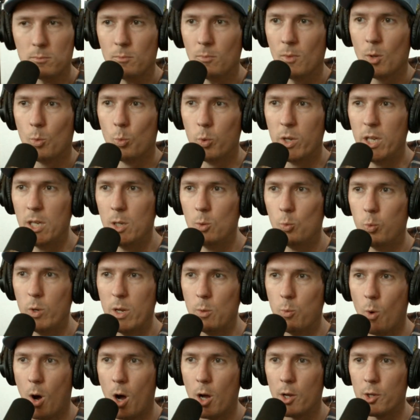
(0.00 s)
We
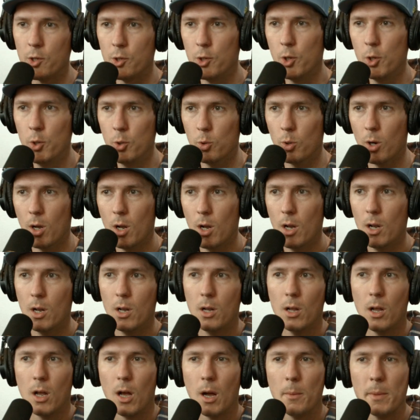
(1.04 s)
want you.
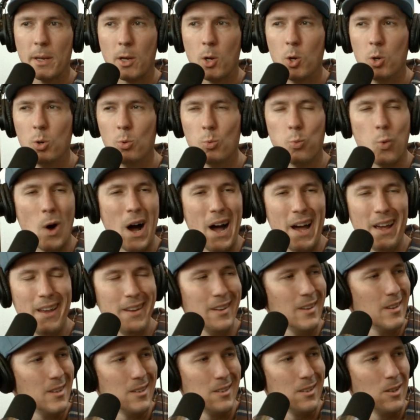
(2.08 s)
I'm like,
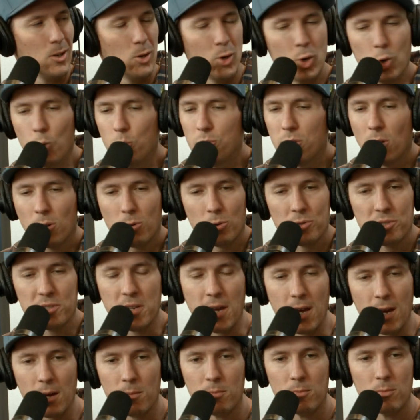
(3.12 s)
who's Uncle
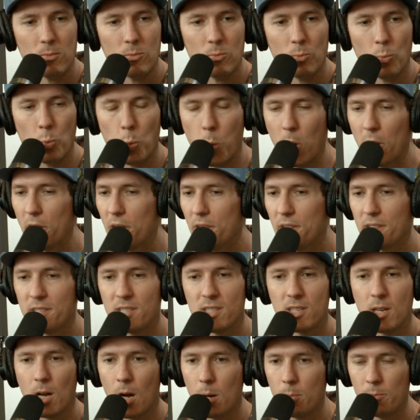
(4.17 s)
Sam? Where did this
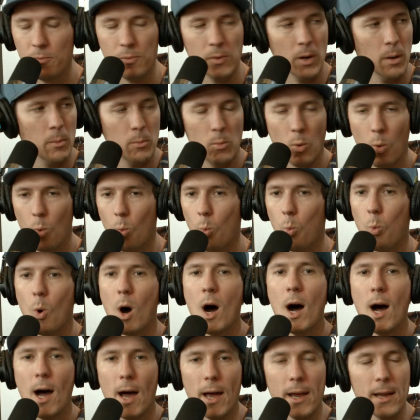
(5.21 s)
come from?
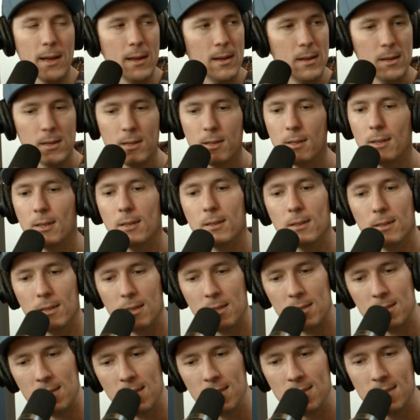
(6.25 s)
Why?
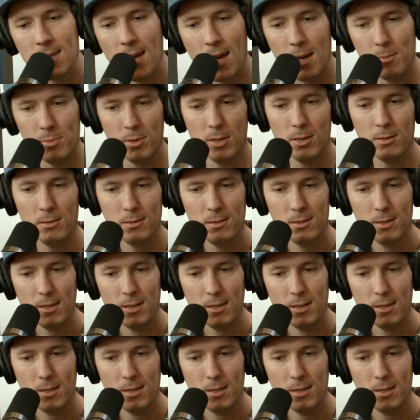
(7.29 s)
It's this guy, bro.